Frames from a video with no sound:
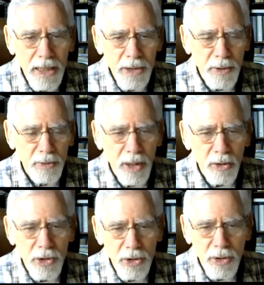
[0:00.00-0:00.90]
the high-speed
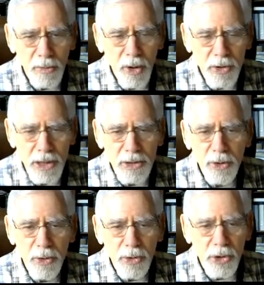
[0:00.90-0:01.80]
rail system goes in
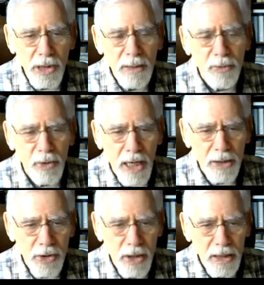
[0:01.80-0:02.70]
to use the same
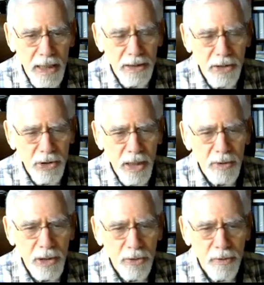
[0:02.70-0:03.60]
tracks and the
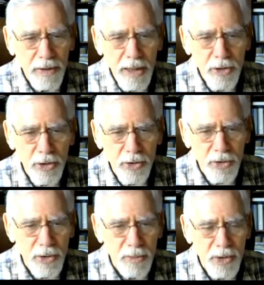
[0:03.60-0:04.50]
same electrification
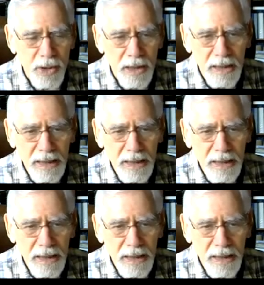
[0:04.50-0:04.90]
systems.